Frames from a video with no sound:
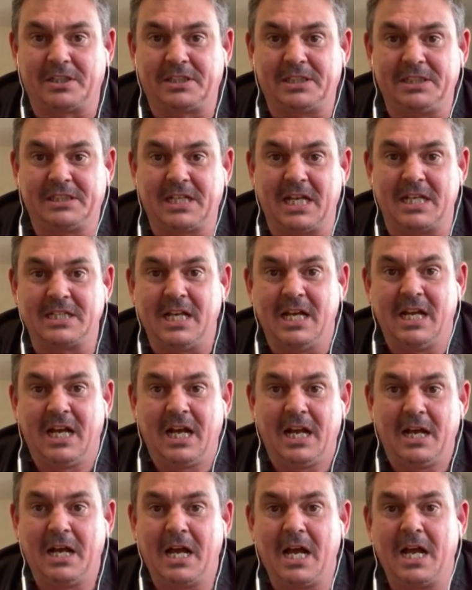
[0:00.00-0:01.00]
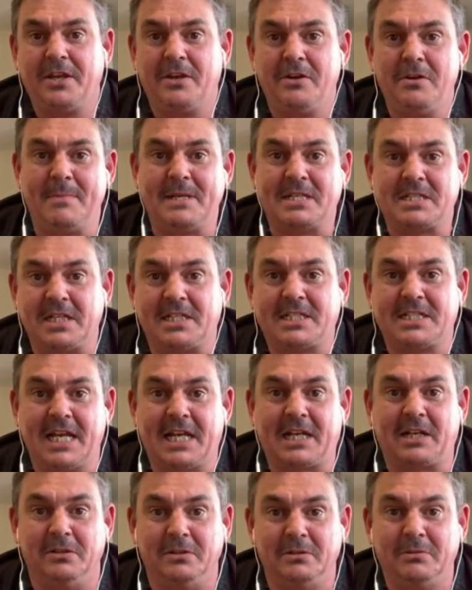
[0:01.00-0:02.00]
She says, are you Mr.
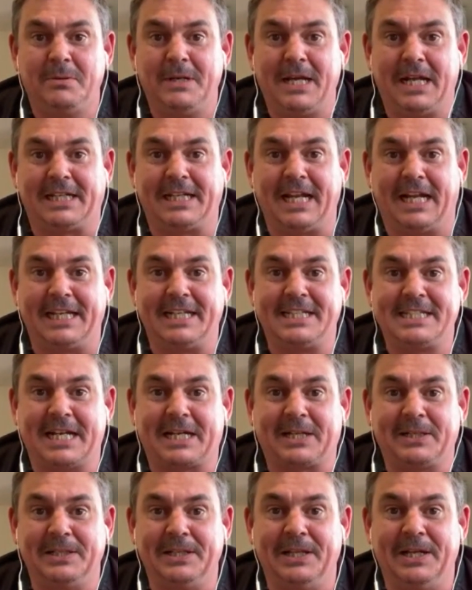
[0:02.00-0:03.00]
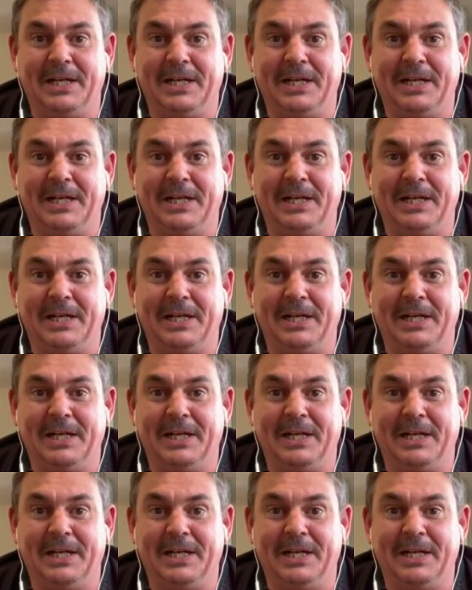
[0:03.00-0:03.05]
Tickle? We had Danny Tickle